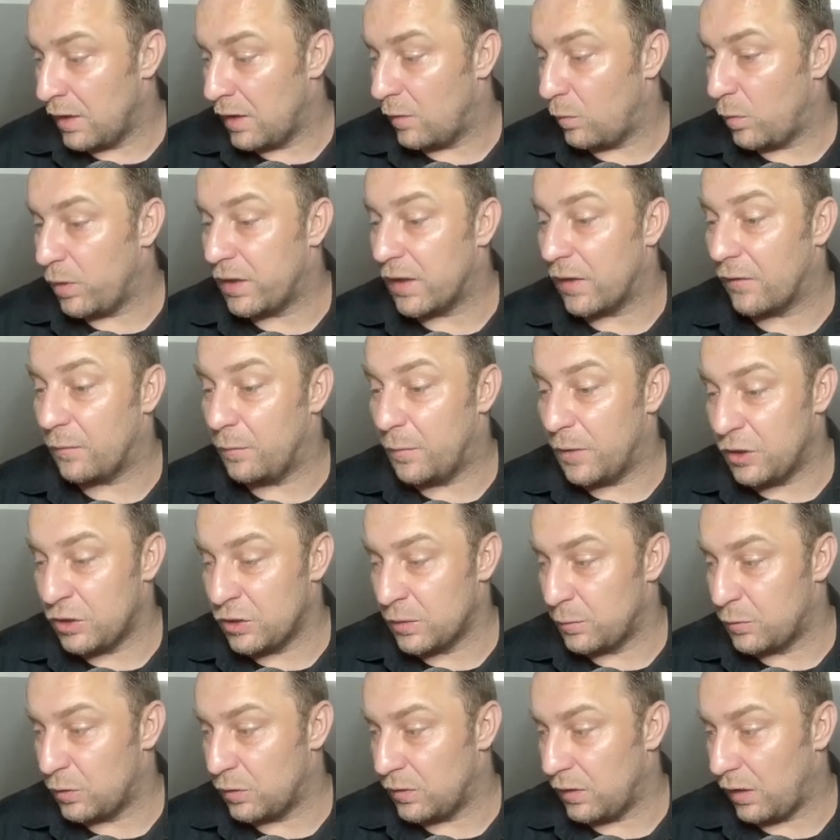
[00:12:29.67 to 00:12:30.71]
we have
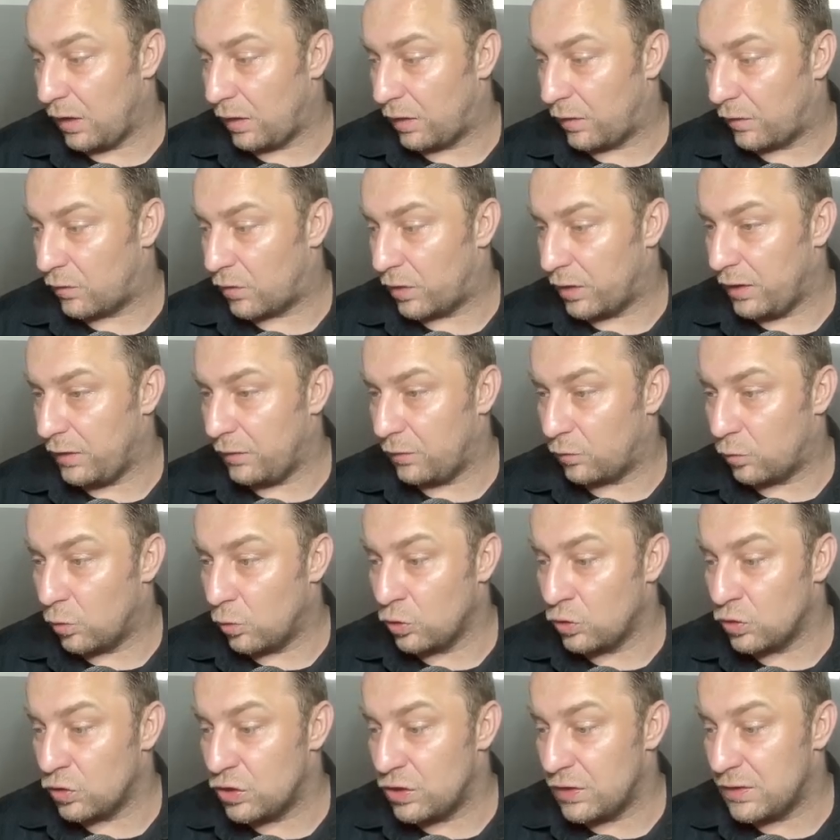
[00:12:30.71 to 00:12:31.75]
bishop to d3 rook
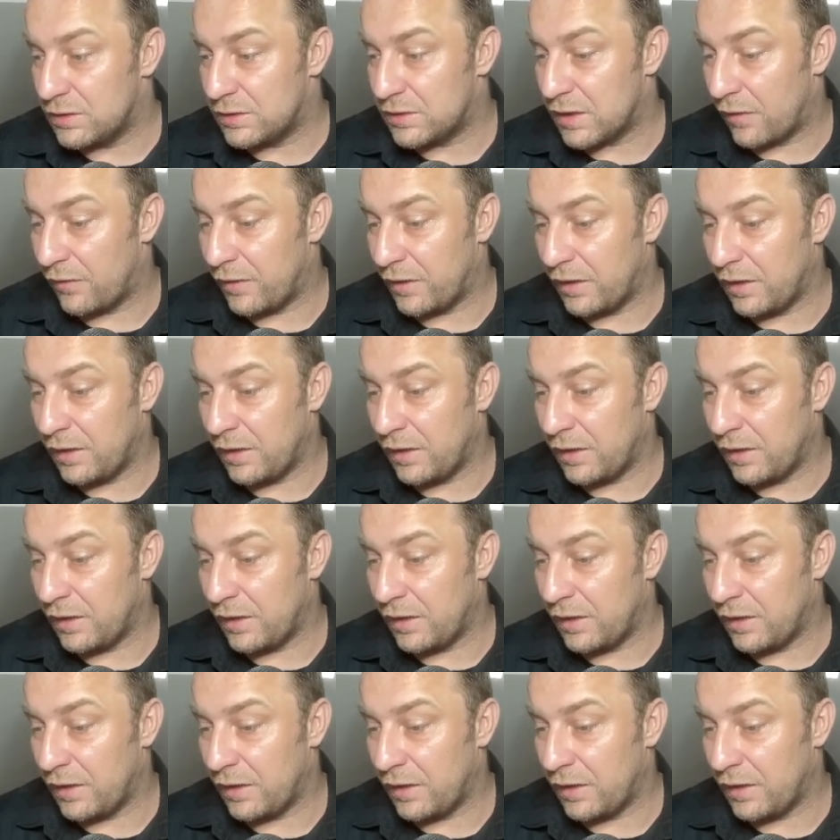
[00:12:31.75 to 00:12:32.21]
to g7